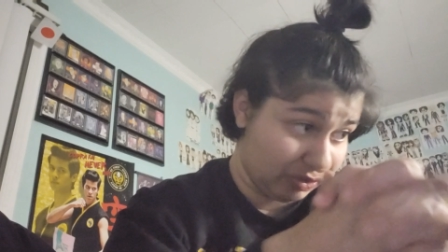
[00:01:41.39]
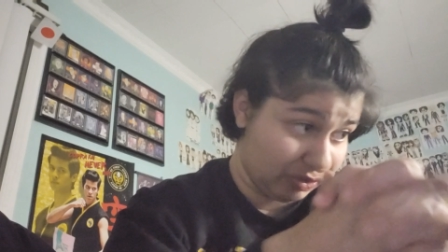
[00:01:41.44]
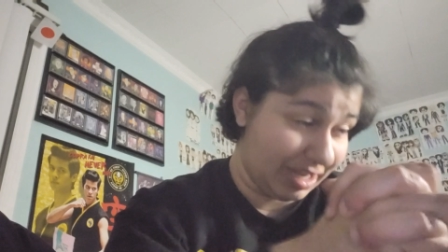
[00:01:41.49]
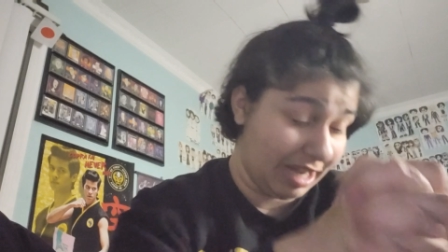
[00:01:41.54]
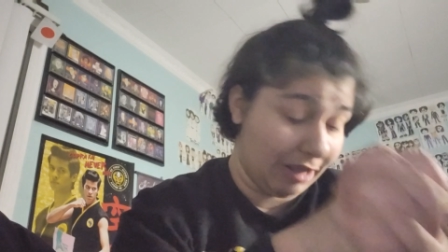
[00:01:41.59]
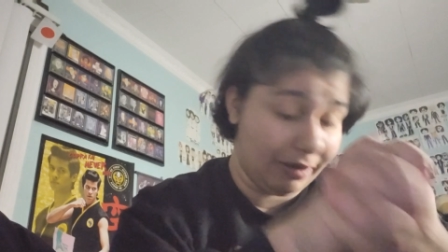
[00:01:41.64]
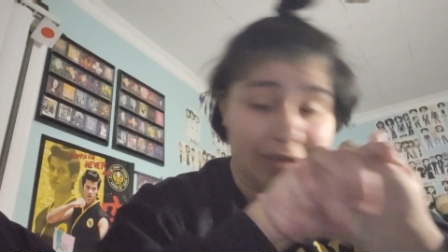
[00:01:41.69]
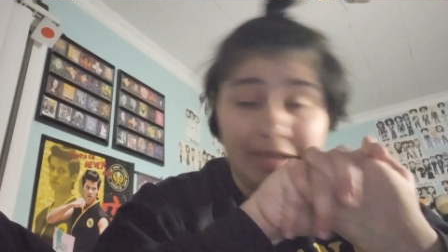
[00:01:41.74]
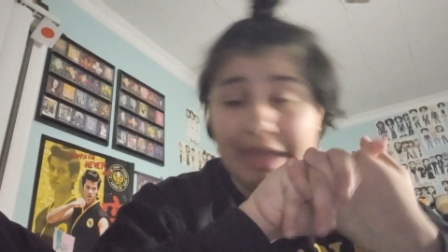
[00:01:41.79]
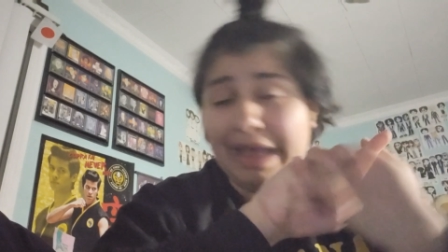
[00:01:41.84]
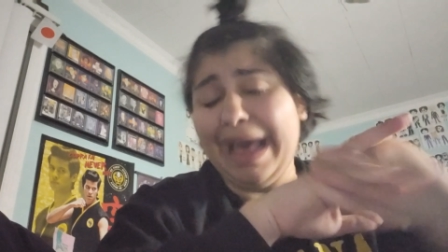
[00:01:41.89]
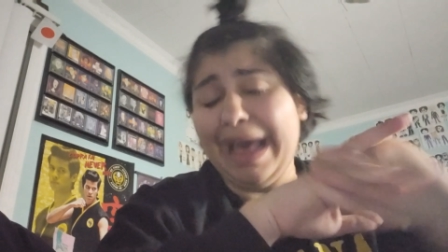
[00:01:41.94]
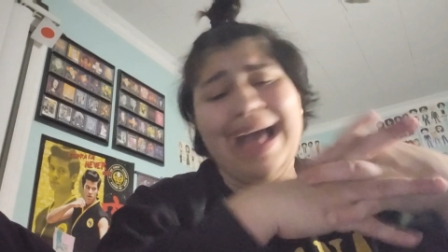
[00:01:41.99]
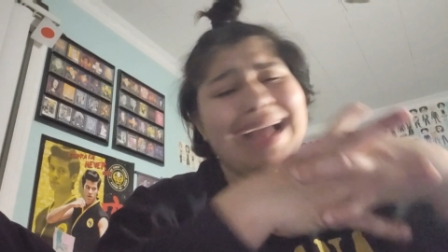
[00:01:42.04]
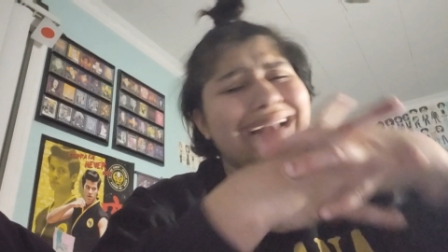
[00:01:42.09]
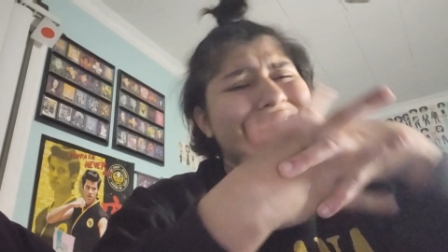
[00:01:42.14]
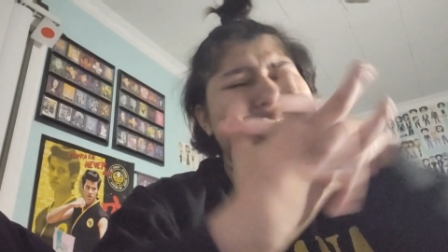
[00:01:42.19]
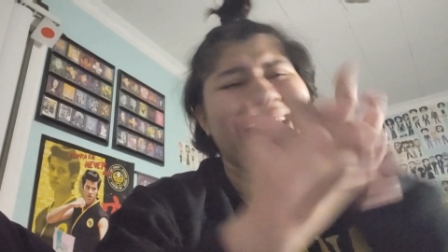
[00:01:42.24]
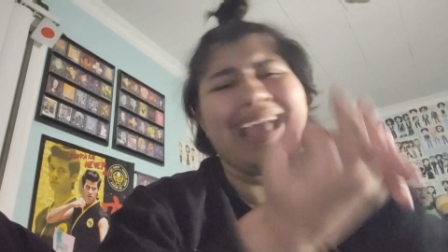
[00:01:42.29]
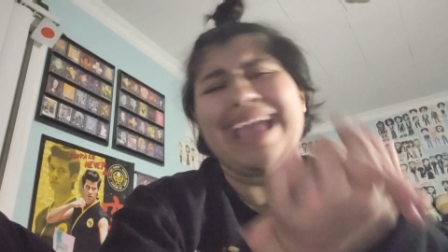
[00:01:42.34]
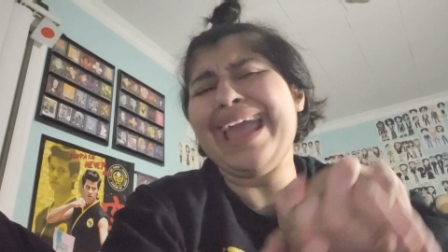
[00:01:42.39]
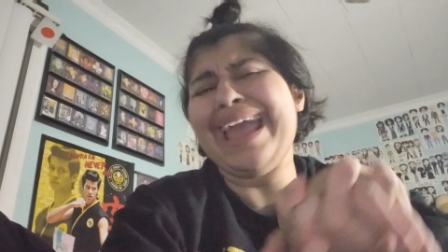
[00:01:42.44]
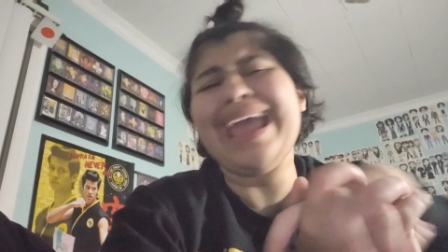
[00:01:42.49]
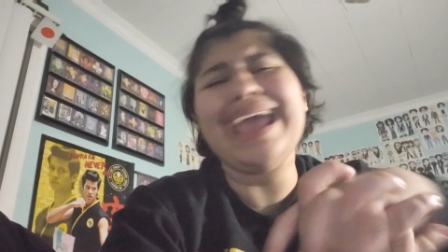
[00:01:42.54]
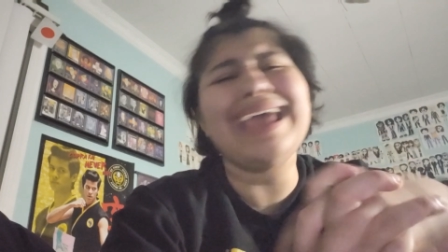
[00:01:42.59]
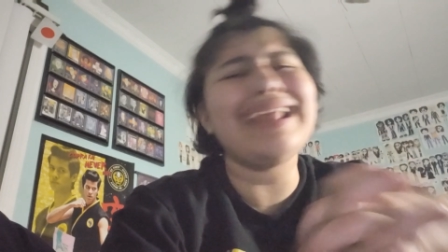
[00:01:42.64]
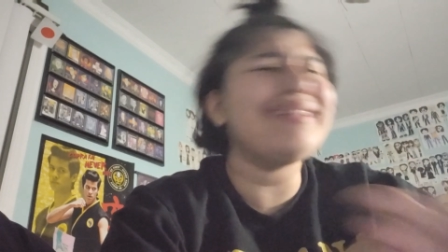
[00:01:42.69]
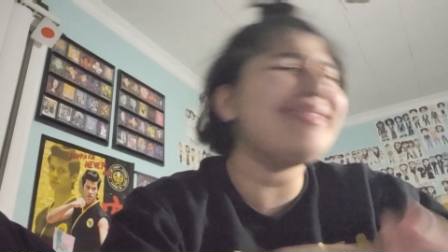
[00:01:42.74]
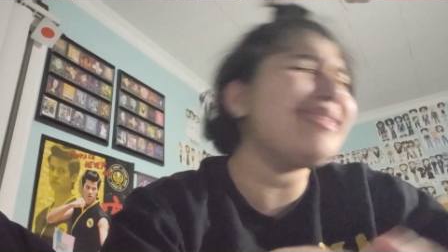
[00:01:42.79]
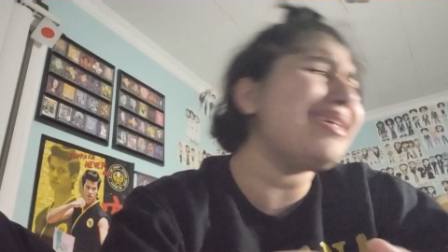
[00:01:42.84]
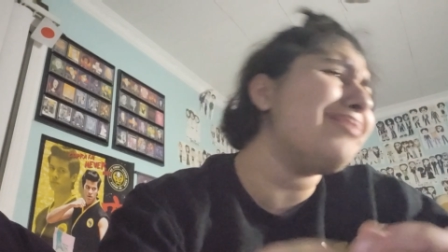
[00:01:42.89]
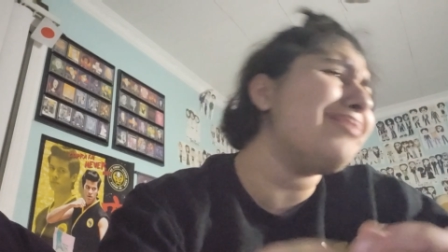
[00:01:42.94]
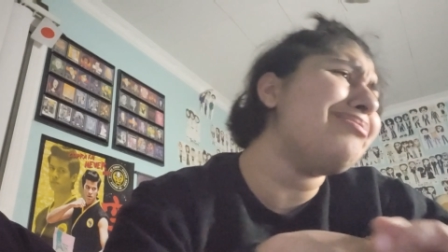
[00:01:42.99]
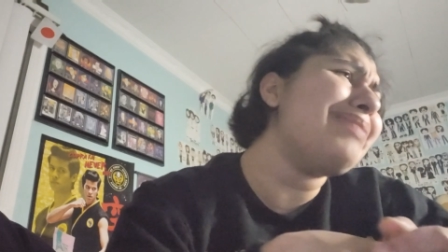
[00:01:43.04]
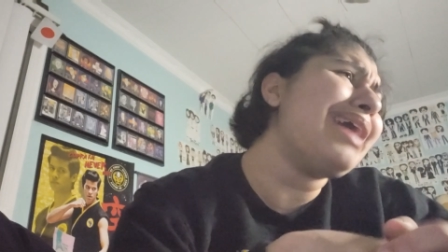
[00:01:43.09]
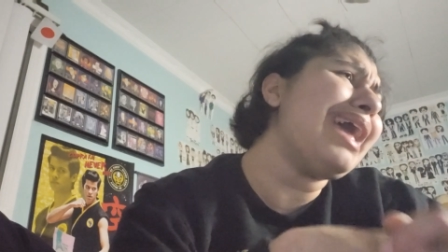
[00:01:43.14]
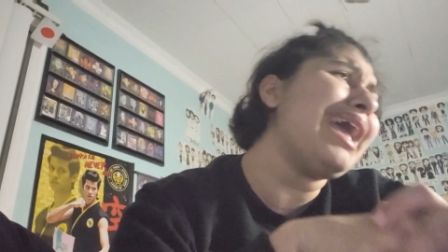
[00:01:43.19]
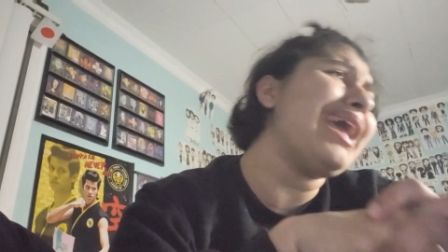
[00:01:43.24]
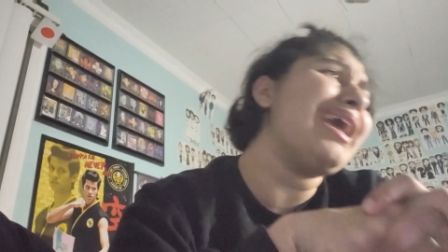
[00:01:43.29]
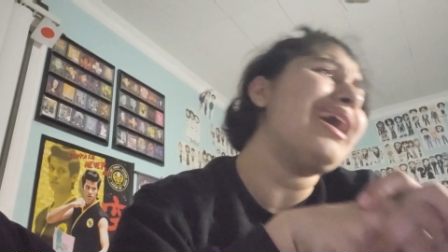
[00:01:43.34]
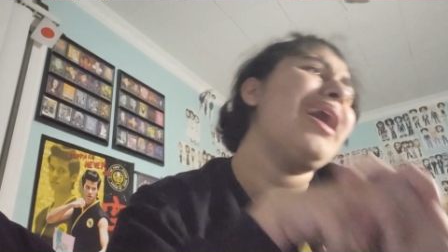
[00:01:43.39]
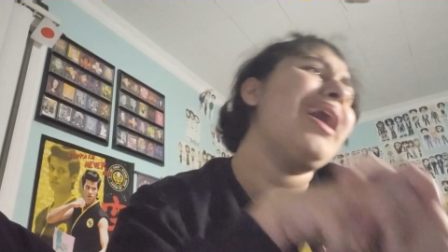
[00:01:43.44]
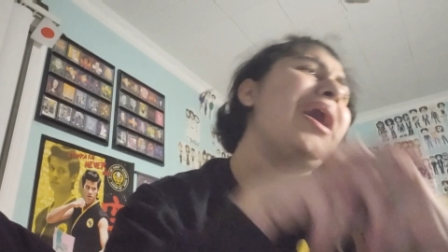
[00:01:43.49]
right now. I can't handle it, man.